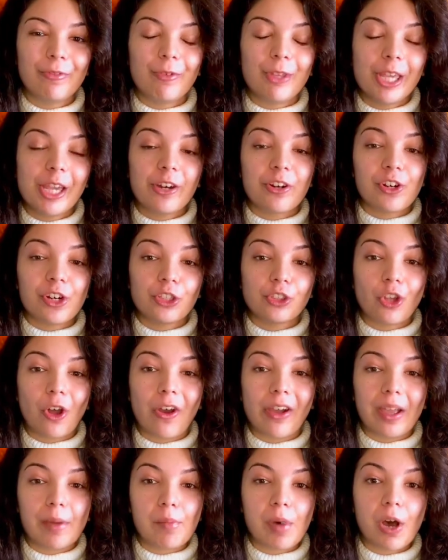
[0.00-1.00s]
are going to
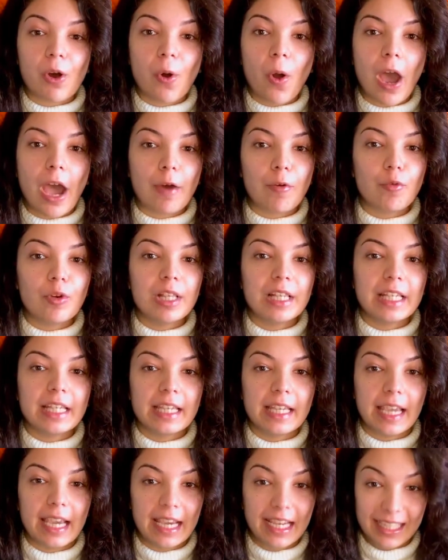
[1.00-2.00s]
talk about a really
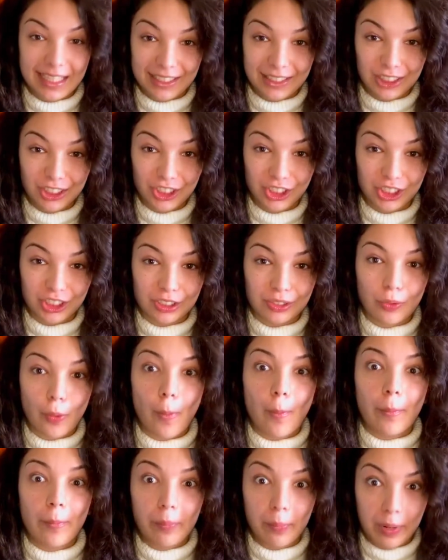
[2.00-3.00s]
ancient
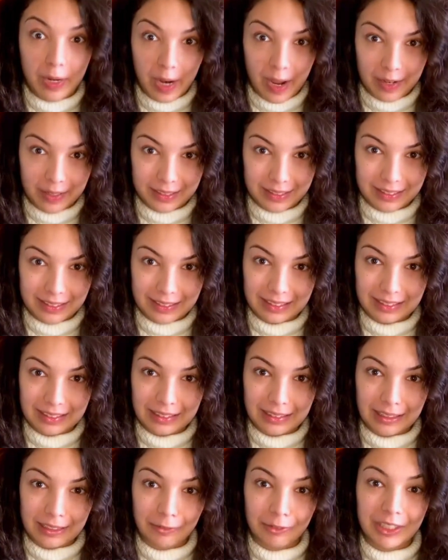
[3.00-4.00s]
practice,
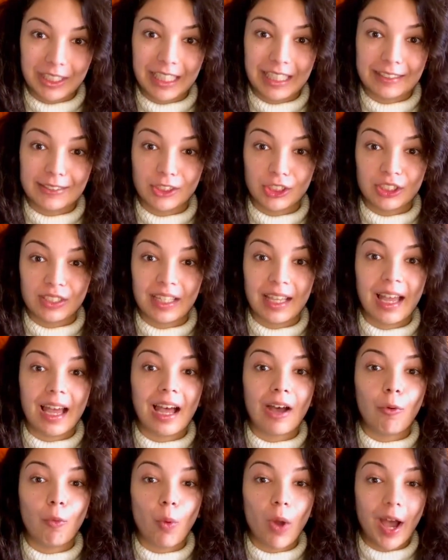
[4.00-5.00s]
a really ancient
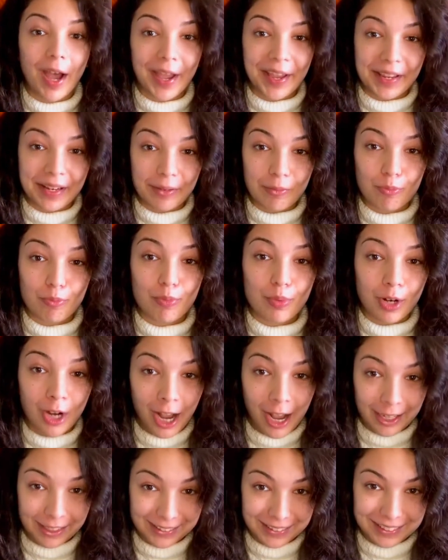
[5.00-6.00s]
Hawaiian
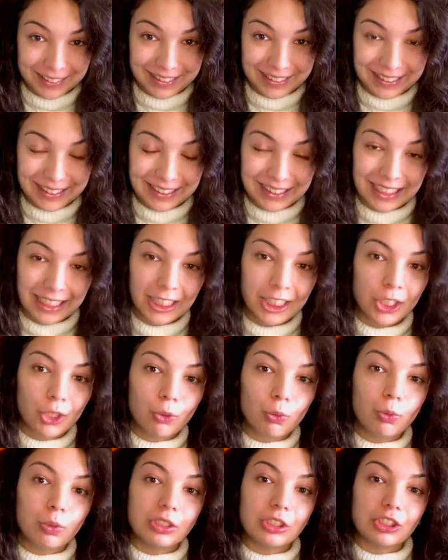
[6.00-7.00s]
practice,
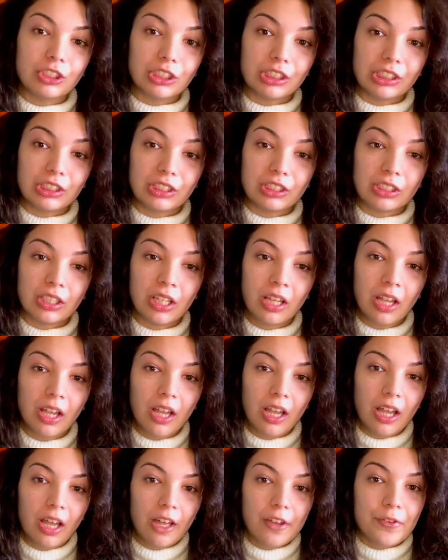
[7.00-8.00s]
which is
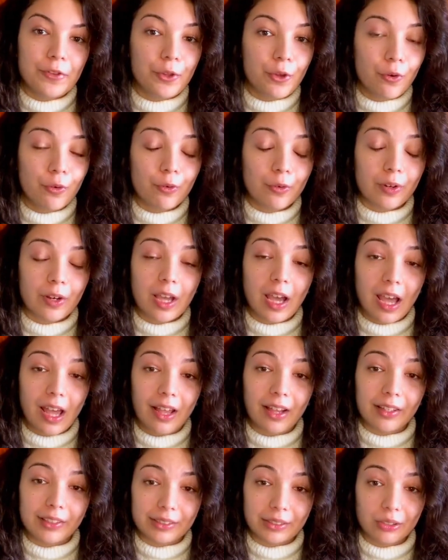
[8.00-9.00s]
known
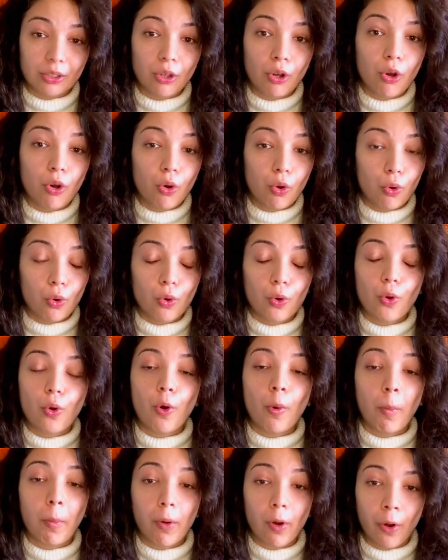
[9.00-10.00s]
as
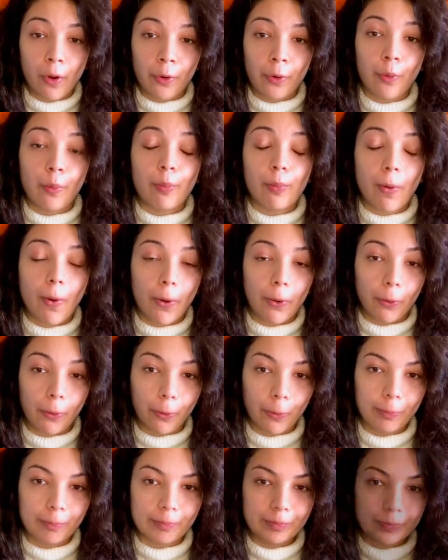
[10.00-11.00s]
Ho'oponopono.
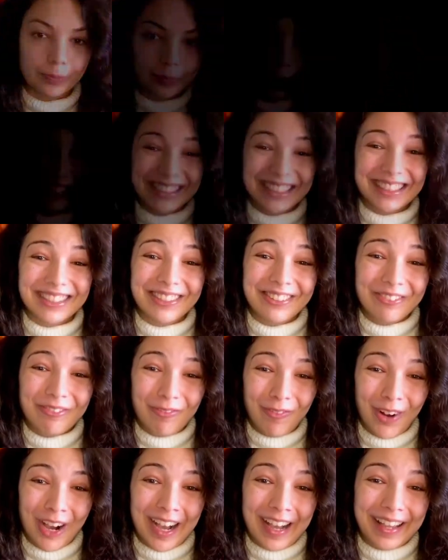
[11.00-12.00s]
The reason
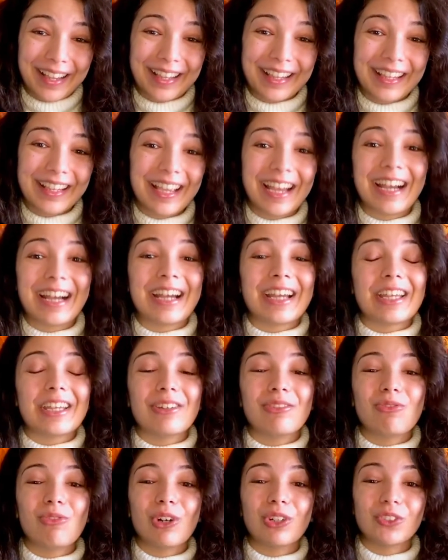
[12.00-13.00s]
why I
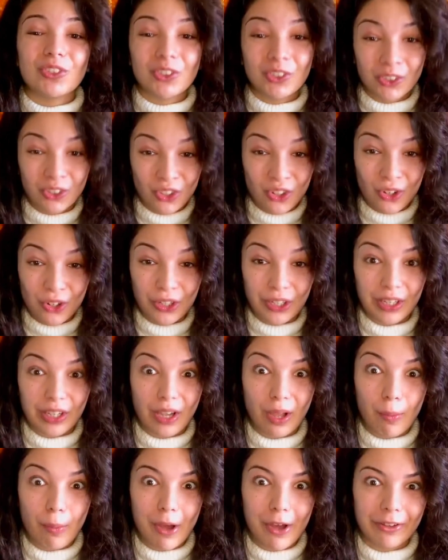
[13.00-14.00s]
want to talk
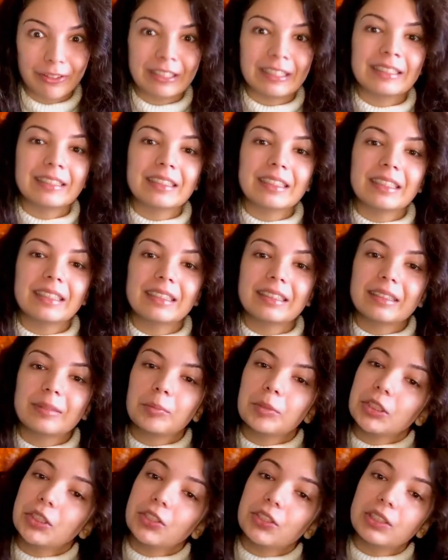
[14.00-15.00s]
about this is
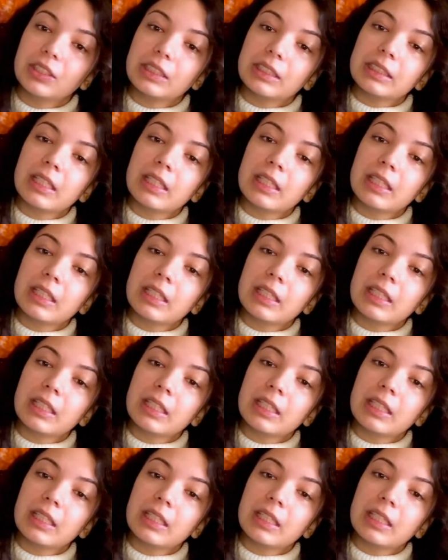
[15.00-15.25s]
because